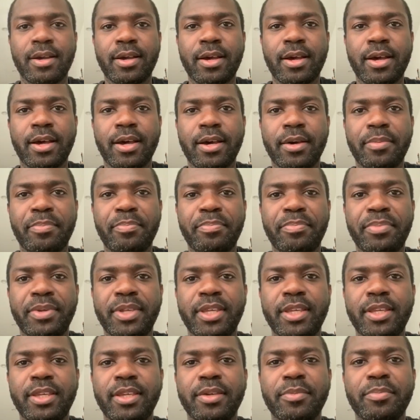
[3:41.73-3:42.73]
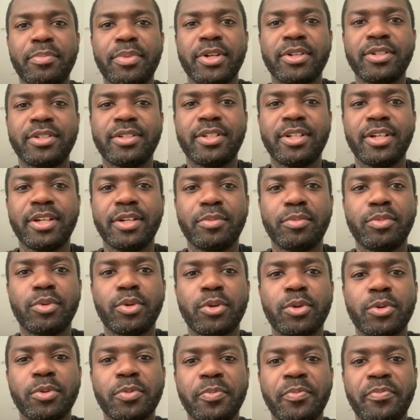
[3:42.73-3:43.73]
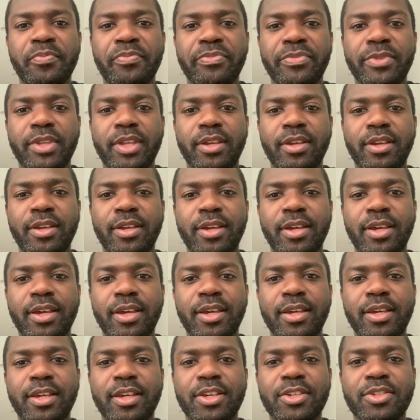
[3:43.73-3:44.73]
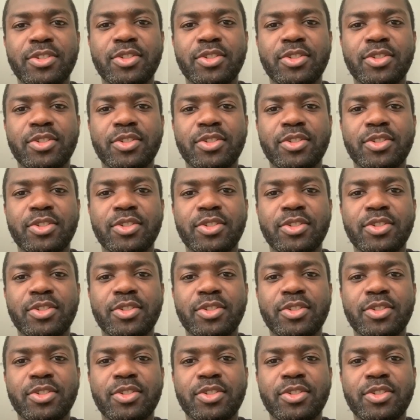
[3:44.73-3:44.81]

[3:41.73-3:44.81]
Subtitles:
Happy birthday, bro. Yes,